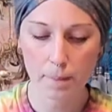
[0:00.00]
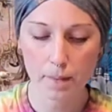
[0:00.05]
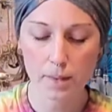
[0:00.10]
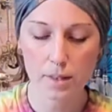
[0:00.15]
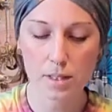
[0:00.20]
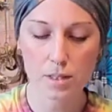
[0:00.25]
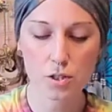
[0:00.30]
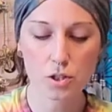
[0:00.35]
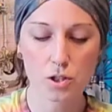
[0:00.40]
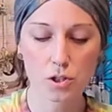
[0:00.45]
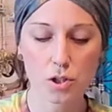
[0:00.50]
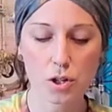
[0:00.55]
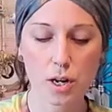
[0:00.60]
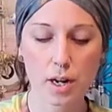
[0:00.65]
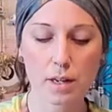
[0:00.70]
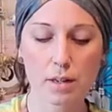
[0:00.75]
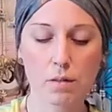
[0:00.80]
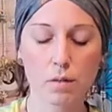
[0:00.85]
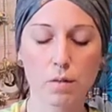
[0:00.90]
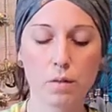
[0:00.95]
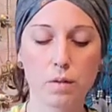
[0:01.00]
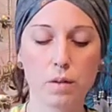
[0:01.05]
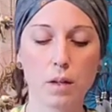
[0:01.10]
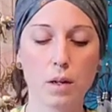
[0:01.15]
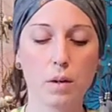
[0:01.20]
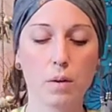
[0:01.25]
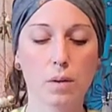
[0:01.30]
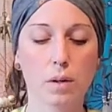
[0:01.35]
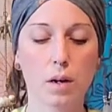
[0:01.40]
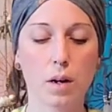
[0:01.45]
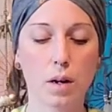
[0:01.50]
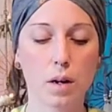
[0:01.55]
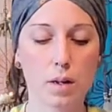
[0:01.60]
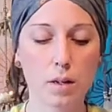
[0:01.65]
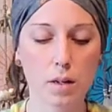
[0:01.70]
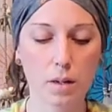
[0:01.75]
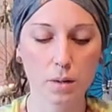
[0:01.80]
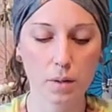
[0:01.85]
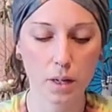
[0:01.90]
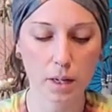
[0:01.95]
This trine flow
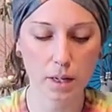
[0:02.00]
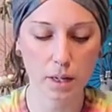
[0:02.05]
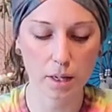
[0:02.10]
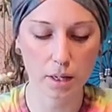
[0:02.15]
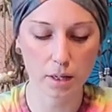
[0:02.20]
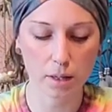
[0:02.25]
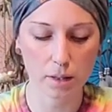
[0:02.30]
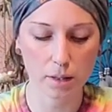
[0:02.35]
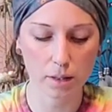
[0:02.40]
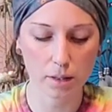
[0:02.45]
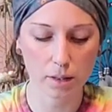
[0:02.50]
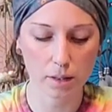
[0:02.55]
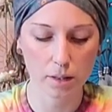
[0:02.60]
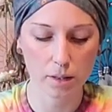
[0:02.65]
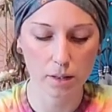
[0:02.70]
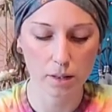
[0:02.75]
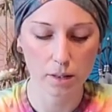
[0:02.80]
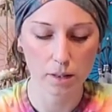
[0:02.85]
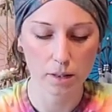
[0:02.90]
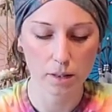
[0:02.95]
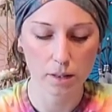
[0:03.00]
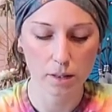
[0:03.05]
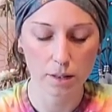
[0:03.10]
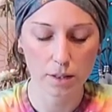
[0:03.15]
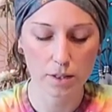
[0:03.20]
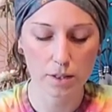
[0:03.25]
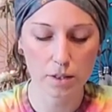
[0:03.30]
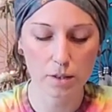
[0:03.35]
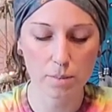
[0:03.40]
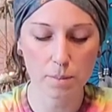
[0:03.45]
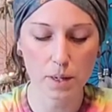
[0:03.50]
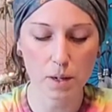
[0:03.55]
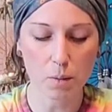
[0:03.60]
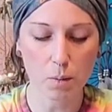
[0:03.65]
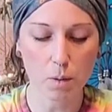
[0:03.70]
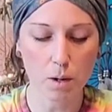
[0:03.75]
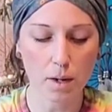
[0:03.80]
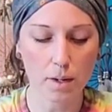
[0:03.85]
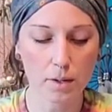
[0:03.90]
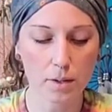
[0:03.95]
card, okay? This could be a
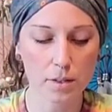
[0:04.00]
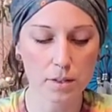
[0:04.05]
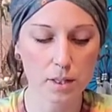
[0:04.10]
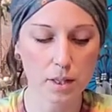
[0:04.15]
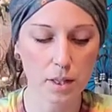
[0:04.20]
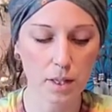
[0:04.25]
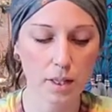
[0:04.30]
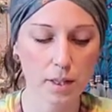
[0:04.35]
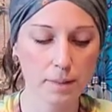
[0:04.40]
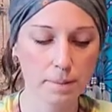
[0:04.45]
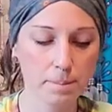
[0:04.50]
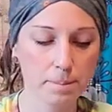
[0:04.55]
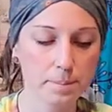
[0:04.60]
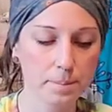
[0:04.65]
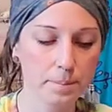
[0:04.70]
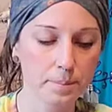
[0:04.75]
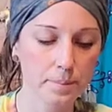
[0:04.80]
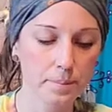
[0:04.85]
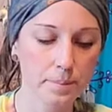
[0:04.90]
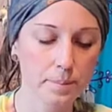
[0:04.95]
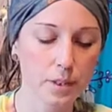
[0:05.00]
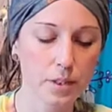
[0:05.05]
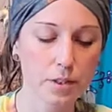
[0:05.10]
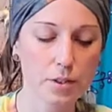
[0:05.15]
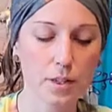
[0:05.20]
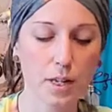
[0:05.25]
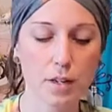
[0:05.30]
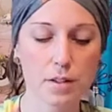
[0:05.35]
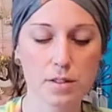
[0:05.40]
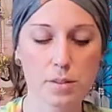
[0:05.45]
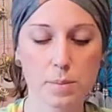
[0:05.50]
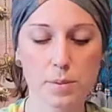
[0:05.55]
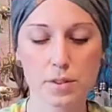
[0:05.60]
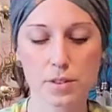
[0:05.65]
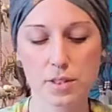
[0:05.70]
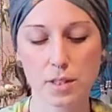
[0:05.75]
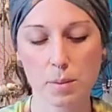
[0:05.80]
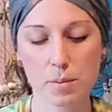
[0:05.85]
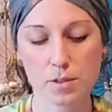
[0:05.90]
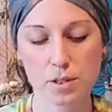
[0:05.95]
water sign. Third house of
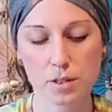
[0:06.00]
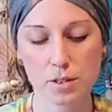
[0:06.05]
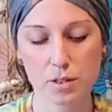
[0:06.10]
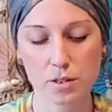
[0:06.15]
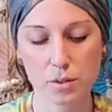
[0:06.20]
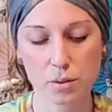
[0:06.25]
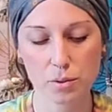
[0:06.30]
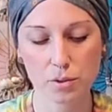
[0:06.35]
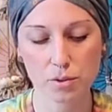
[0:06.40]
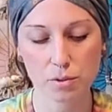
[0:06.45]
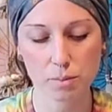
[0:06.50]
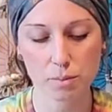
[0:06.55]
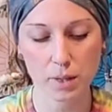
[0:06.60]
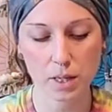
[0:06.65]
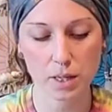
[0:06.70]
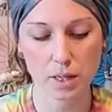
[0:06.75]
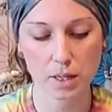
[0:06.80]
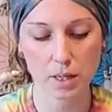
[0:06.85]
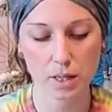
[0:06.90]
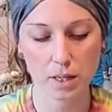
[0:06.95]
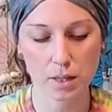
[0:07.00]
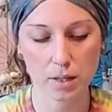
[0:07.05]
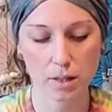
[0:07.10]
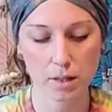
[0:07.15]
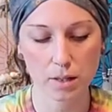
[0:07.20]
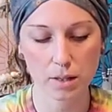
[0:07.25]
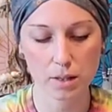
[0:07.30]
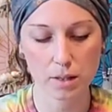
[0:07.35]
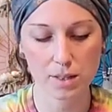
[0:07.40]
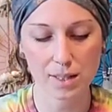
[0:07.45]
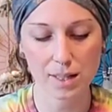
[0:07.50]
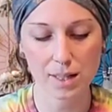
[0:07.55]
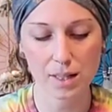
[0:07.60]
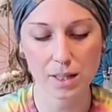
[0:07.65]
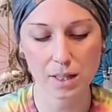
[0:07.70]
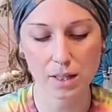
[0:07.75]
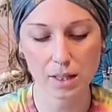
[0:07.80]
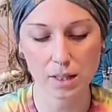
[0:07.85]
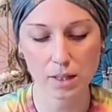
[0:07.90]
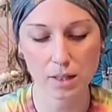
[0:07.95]
perception, social media,
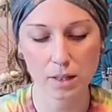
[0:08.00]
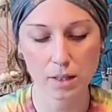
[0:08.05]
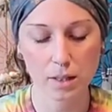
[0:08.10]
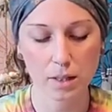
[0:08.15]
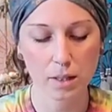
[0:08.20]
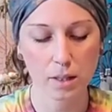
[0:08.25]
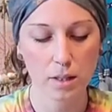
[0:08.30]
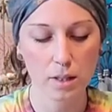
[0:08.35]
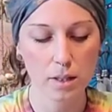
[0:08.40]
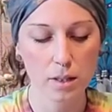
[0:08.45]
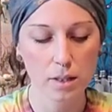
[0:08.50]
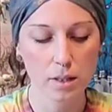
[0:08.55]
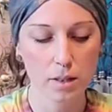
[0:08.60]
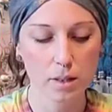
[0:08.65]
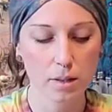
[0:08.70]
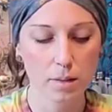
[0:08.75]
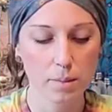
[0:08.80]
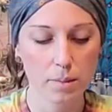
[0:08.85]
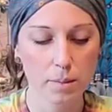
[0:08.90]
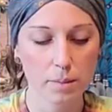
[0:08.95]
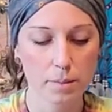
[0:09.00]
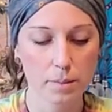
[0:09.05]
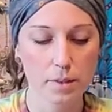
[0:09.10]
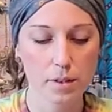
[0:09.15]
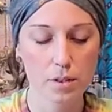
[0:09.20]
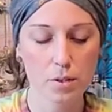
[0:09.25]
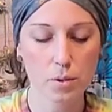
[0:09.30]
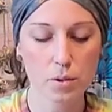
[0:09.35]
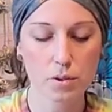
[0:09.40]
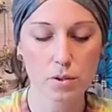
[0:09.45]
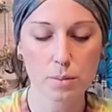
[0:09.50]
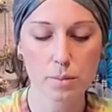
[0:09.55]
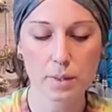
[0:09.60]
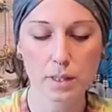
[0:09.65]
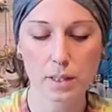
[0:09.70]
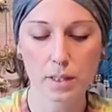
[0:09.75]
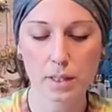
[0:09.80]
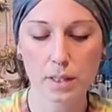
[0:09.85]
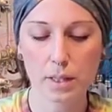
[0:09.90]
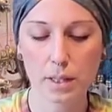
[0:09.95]
dating,
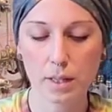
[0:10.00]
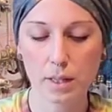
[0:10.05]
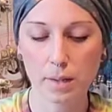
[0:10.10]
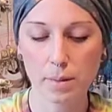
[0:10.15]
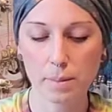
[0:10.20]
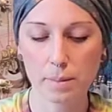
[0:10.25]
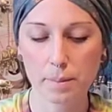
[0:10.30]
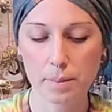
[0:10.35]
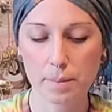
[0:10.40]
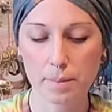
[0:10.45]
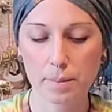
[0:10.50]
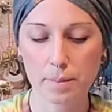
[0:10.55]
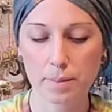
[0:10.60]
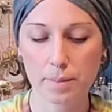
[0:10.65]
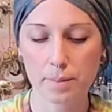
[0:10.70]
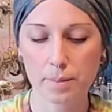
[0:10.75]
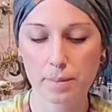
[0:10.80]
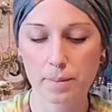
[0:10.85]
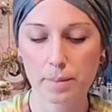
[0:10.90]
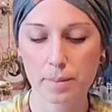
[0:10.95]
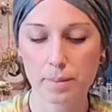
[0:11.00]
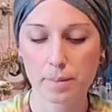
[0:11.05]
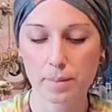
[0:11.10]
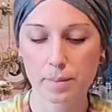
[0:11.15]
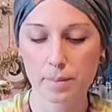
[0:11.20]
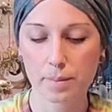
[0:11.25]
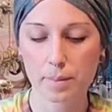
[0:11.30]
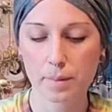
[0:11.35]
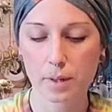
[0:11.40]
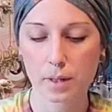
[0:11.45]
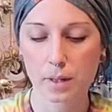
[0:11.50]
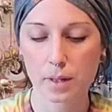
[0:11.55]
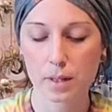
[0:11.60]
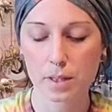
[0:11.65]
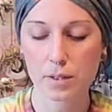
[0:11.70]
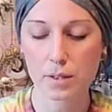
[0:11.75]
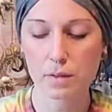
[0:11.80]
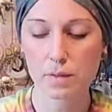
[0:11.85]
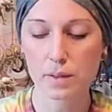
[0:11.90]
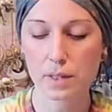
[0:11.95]
sociability.
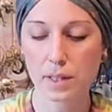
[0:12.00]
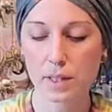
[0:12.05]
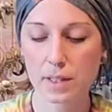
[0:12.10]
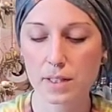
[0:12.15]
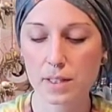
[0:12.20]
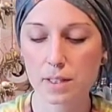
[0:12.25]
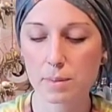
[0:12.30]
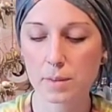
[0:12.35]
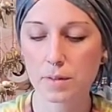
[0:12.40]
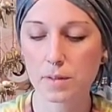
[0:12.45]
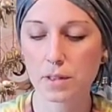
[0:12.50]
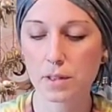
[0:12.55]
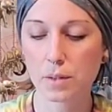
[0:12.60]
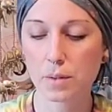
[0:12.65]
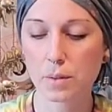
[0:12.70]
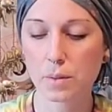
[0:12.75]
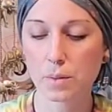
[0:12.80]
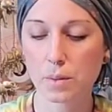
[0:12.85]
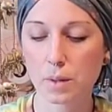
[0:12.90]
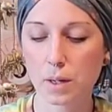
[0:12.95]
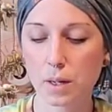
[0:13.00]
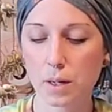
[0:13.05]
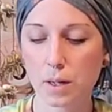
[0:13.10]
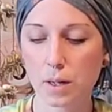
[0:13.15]
So I feel like some of you